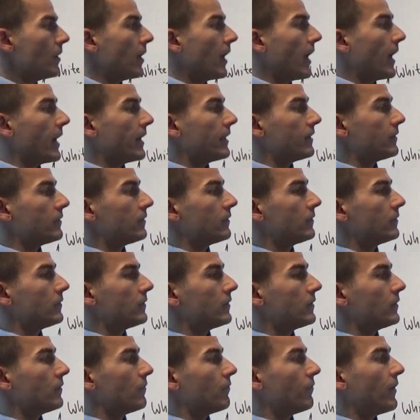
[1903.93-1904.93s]
And
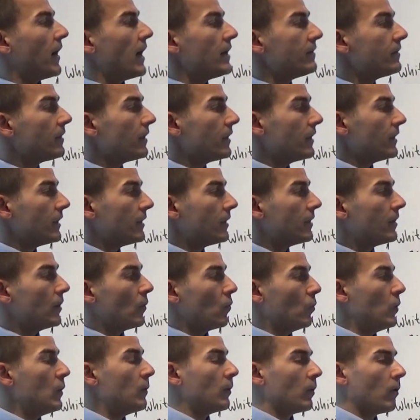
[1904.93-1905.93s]
finally,
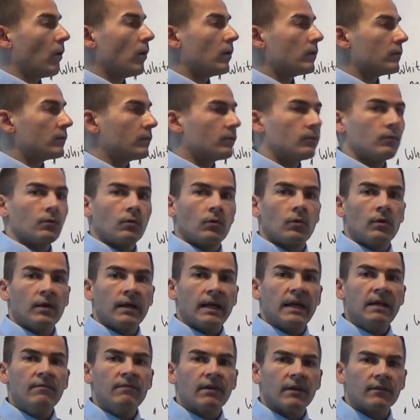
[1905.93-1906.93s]
we will also
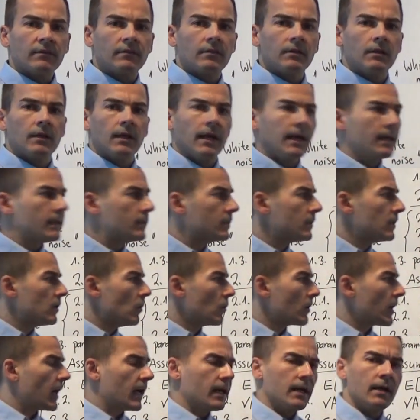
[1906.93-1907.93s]
investigate,
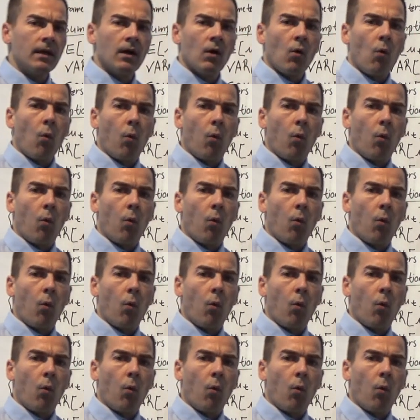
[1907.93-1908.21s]
okay,